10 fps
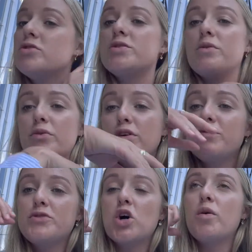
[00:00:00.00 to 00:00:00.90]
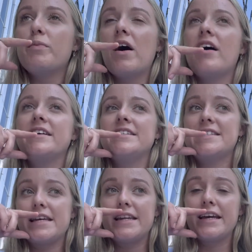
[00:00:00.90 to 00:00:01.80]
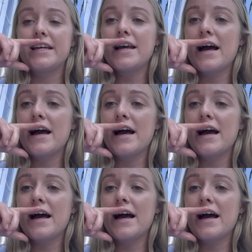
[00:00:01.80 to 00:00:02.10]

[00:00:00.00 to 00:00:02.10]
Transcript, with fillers: to a rooftop bar in Sydney,